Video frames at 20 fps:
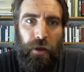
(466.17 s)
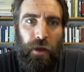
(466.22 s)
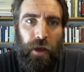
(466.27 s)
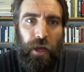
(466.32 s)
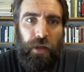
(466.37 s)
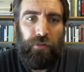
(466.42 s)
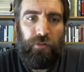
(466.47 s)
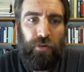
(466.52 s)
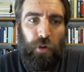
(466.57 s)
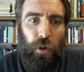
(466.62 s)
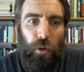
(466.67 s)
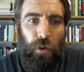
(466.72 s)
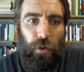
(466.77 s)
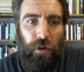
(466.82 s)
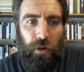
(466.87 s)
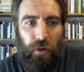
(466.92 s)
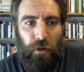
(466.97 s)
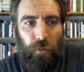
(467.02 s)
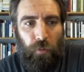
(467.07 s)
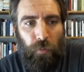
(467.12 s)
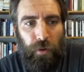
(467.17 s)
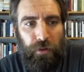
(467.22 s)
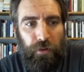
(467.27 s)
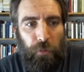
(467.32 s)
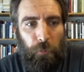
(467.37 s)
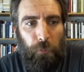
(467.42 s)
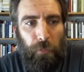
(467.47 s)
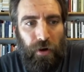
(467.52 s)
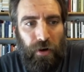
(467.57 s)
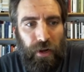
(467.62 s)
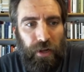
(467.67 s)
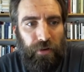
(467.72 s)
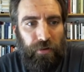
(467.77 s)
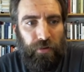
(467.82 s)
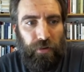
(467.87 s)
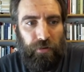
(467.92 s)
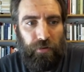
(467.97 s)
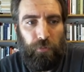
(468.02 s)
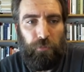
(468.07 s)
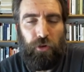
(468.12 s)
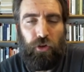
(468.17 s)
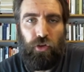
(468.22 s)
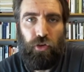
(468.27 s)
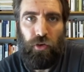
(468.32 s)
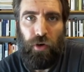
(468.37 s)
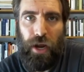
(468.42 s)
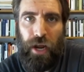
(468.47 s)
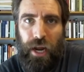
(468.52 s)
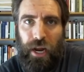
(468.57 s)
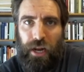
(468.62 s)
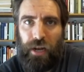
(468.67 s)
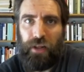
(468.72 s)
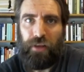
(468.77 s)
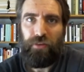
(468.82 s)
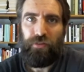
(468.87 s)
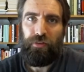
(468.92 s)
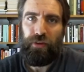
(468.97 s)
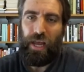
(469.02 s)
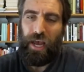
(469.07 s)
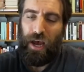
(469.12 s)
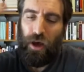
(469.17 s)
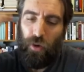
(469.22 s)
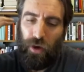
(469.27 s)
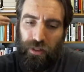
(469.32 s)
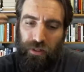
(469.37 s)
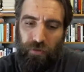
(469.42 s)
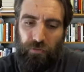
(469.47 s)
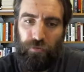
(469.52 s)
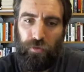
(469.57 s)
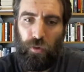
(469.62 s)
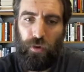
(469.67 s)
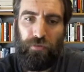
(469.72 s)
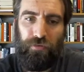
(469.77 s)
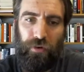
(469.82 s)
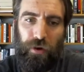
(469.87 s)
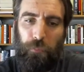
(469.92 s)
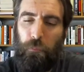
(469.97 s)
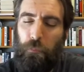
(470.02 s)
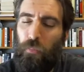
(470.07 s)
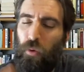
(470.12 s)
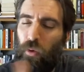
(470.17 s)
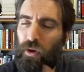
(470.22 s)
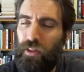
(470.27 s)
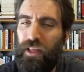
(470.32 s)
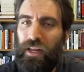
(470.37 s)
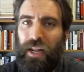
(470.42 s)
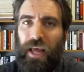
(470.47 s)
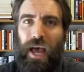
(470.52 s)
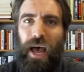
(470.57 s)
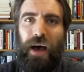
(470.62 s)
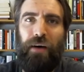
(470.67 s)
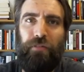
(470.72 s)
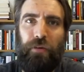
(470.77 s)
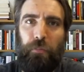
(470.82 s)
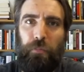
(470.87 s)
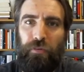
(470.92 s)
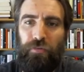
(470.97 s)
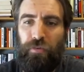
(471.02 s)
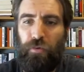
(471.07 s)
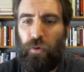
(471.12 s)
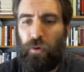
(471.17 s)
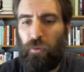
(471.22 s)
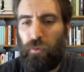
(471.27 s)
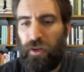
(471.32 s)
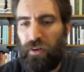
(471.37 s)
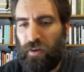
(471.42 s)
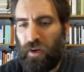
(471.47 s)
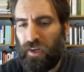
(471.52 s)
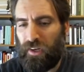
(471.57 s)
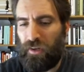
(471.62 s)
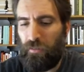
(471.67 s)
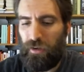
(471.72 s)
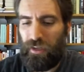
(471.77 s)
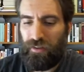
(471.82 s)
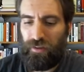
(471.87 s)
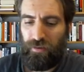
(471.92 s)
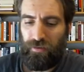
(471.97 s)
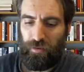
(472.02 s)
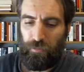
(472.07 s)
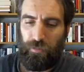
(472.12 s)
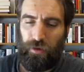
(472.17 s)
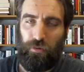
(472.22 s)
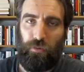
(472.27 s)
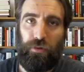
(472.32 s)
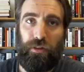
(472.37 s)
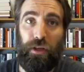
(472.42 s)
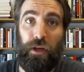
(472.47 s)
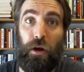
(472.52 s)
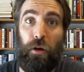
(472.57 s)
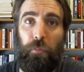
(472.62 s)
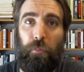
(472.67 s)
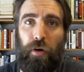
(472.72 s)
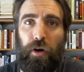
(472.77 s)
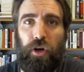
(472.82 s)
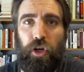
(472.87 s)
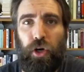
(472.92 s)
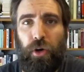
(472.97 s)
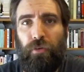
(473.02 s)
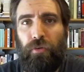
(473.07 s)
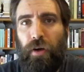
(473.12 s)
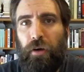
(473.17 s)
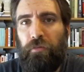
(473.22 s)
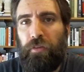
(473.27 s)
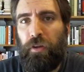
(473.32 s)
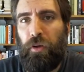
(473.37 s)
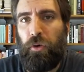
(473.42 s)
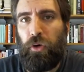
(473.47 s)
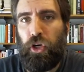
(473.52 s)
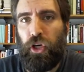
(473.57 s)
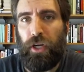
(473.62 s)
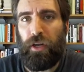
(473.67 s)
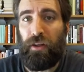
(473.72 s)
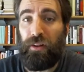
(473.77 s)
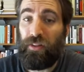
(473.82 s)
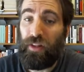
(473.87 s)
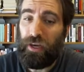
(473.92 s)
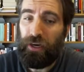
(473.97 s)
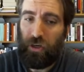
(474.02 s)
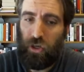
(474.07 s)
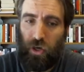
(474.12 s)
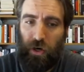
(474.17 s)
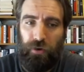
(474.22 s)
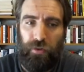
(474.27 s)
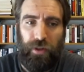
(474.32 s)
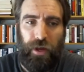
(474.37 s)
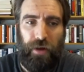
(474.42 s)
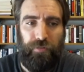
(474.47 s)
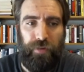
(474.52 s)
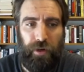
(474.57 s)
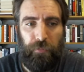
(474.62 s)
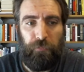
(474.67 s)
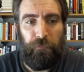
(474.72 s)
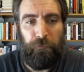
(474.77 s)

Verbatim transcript: And so with mercantilism, trade is now at the forefront more than ever before. We talked about this a bit with the Commercial Revolution in Lecture eleven.